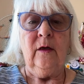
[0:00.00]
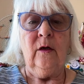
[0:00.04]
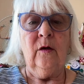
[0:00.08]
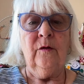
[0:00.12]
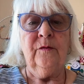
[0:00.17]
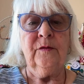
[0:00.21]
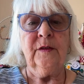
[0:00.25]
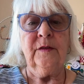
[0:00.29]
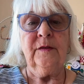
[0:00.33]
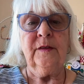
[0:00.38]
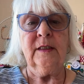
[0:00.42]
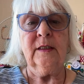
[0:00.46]

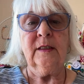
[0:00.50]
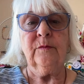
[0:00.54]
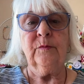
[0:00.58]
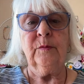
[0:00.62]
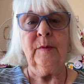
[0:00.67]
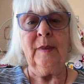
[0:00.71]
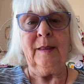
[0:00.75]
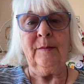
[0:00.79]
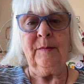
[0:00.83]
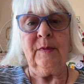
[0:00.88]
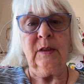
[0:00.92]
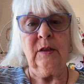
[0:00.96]
Often this
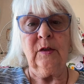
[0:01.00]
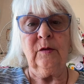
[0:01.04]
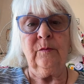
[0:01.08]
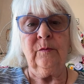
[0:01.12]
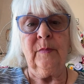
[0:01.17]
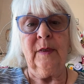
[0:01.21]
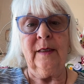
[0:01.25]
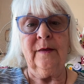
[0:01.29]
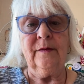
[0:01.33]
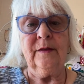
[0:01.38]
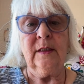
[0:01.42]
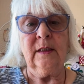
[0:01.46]
might be done
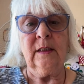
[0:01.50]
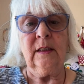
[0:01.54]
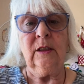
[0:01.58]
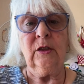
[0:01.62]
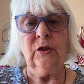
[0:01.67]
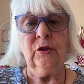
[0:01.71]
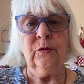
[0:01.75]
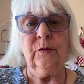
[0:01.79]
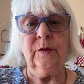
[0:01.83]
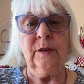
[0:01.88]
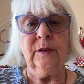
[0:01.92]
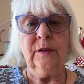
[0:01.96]
by the
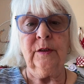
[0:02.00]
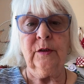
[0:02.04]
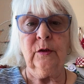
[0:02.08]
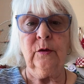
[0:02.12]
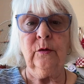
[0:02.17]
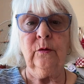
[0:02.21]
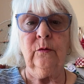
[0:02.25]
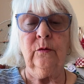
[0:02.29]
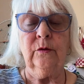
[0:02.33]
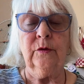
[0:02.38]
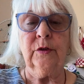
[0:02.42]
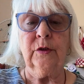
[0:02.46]
teacher in
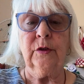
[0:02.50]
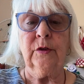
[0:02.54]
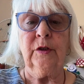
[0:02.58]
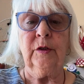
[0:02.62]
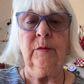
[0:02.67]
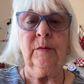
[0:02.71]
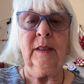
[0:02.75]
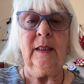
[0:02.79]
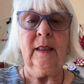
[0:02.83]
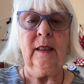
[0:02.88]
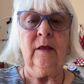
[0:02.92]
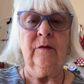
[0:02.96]
school, so
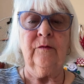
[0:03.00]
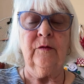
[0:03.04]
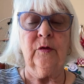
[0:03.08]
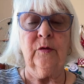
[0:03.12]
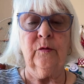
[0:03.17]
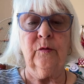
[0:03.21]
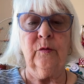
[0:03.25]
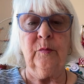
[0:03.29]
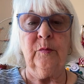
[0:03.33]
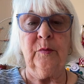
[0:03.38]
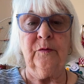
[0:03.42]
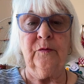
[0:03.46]
you might have a
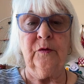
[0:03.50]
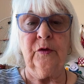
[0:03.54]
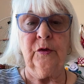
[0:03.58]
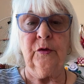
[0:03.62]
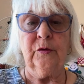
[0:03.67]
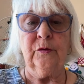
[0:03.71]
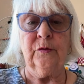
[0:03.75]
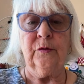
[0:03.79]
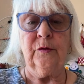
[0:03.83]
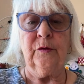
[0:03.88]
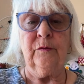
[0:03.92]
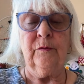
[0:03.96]
group of
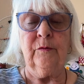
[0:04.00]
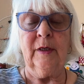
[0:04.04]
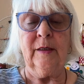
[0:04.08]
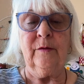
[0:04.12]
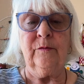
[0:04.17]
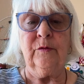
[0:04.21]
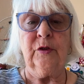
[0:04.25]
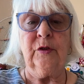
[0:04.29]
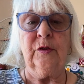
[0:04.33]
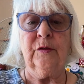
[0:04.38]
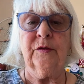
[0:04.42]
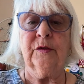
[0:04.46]
children
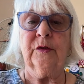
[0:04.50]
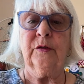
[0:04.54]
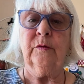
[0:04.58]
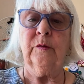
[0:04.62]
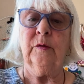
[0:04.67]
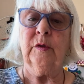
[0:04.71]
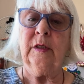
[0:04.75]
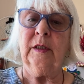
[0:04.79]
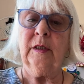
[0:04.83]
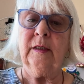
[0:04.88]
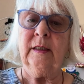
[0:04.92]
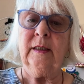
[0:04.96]
around you, so
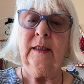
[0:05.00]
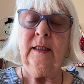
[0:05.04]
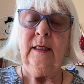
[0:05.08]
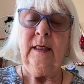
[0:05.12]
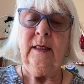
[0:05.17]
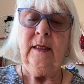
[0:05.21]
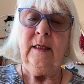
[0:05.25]
we can